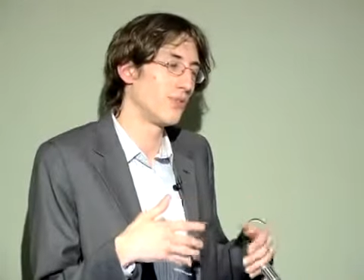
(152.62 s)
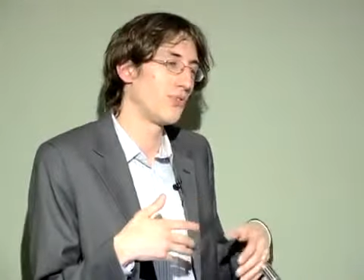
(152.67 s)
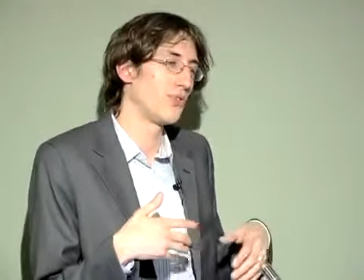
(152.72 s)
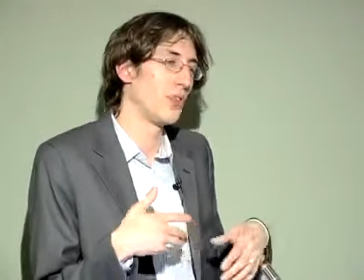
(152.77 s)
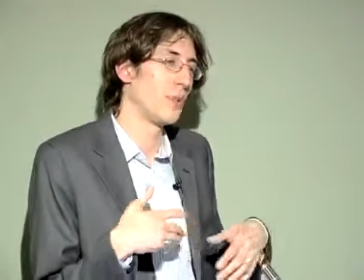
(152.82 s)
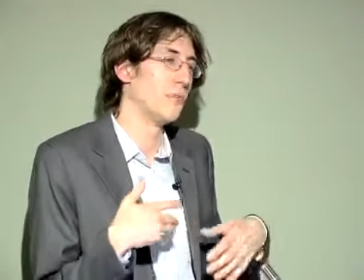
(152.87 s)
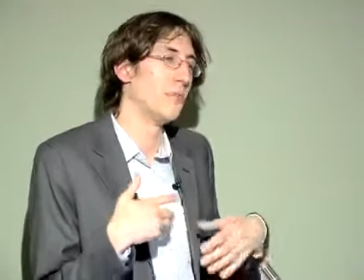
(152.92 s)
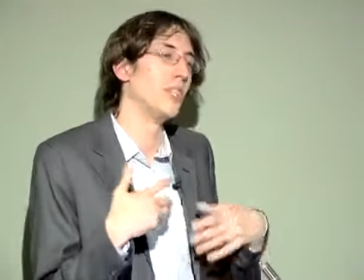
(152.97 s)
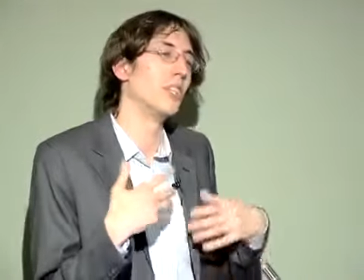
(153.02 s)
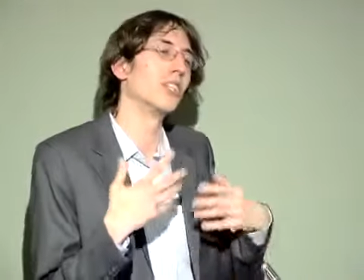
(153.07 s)

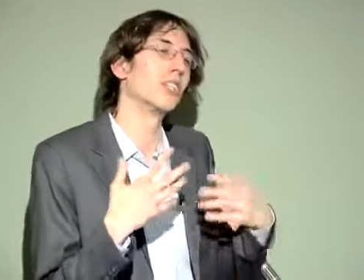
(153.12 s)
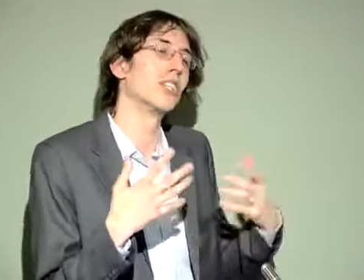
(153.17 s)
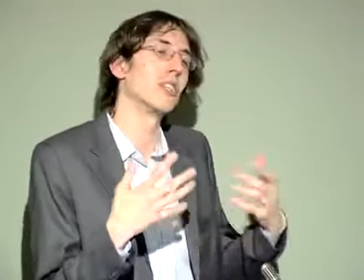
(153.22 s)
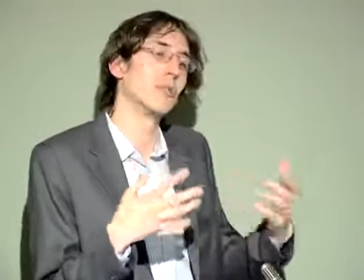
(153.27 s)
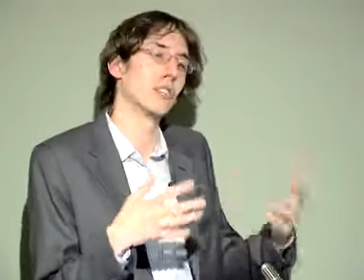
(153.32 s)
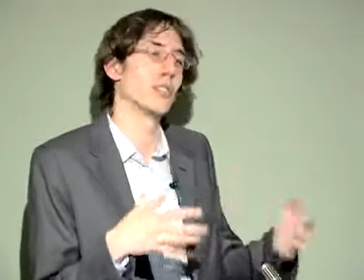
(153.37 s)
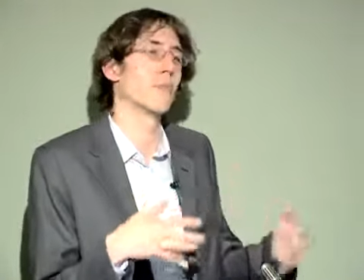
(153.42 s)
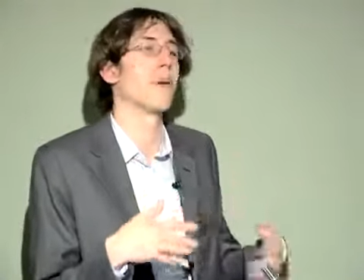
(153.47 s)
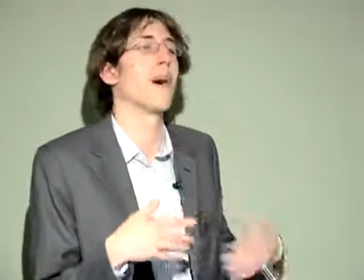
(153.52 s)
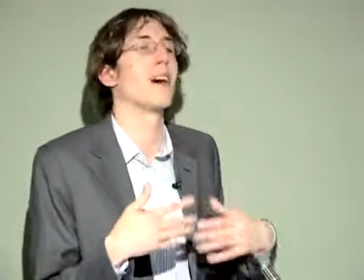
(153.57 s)
familiar
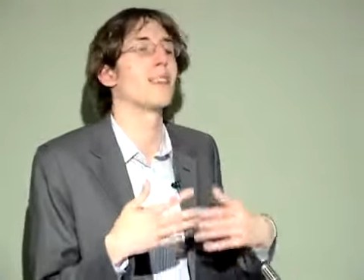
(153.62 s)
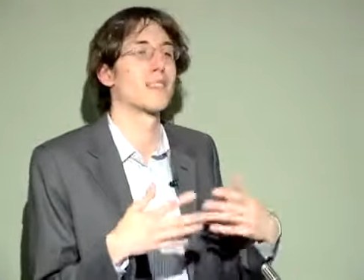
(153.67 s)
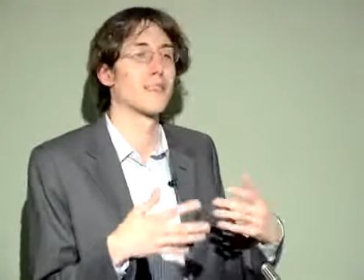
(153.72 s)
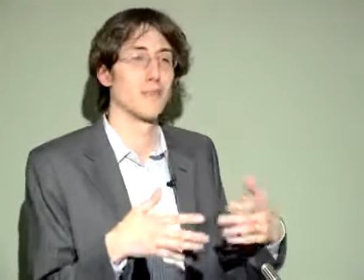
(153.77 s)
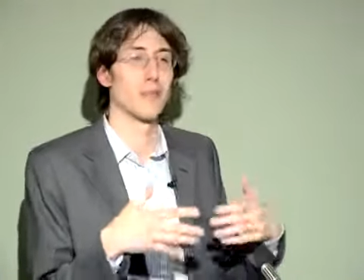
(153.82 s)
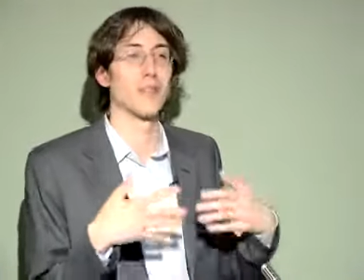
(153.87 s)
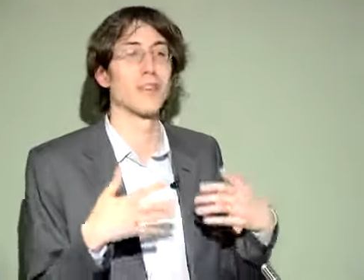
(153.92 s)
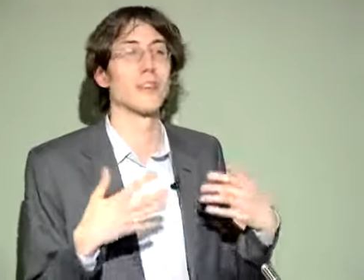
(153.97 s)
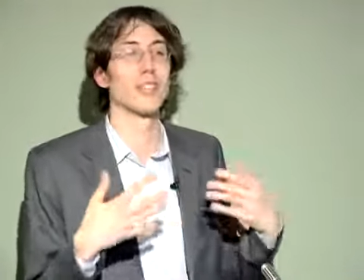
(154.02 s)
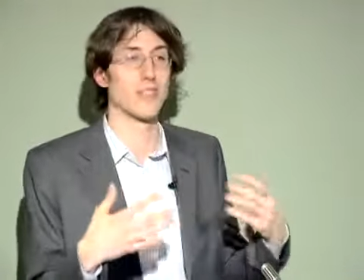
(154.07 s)
with the
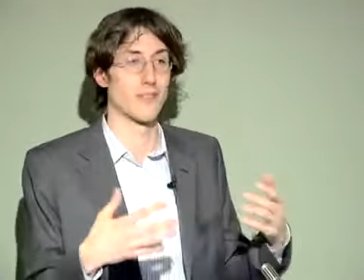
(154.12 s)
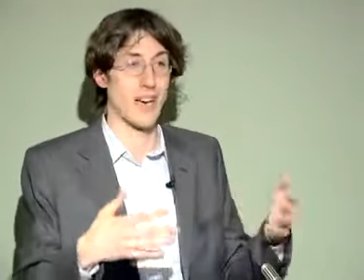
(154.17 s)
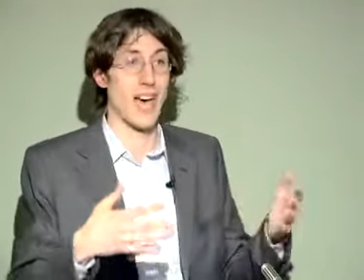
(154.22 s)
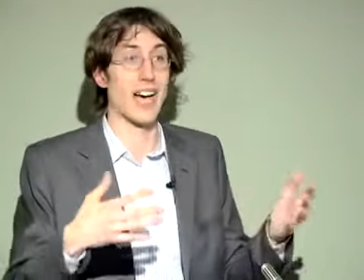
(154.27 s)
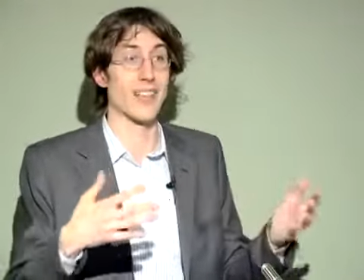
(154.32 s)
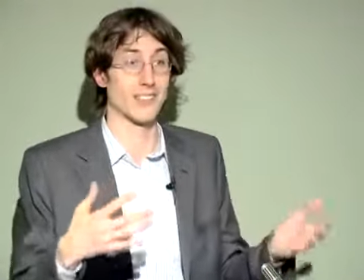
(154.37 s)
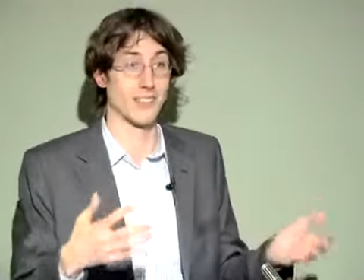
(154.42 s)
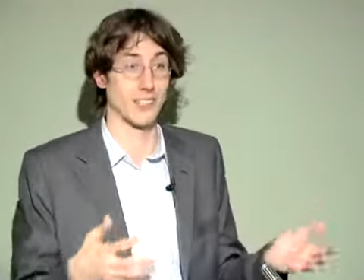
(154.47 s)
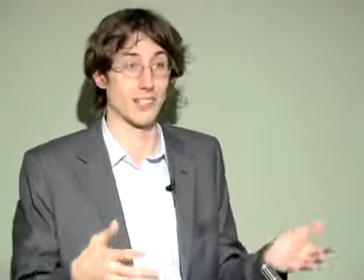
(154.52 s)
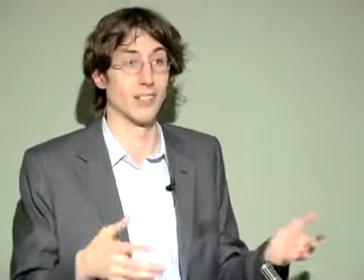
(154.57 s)
possibility of
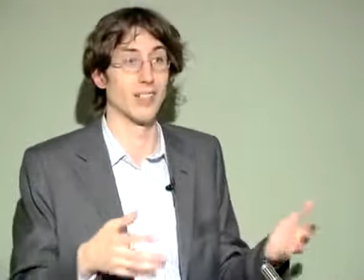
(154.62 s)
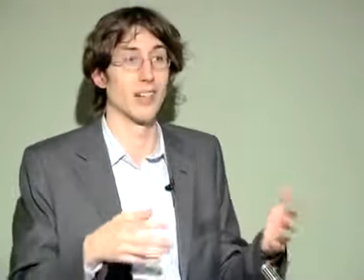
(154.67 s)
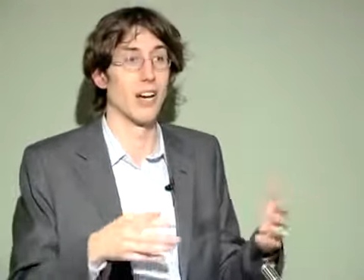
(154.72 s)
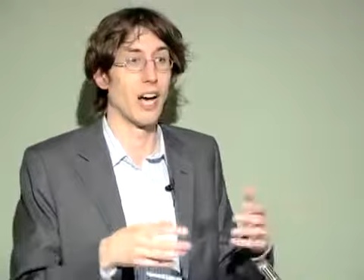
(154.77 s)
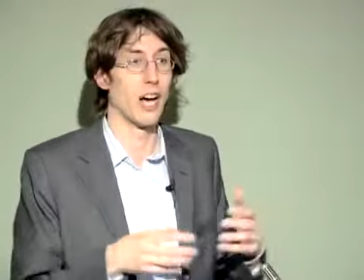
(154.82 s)
asking.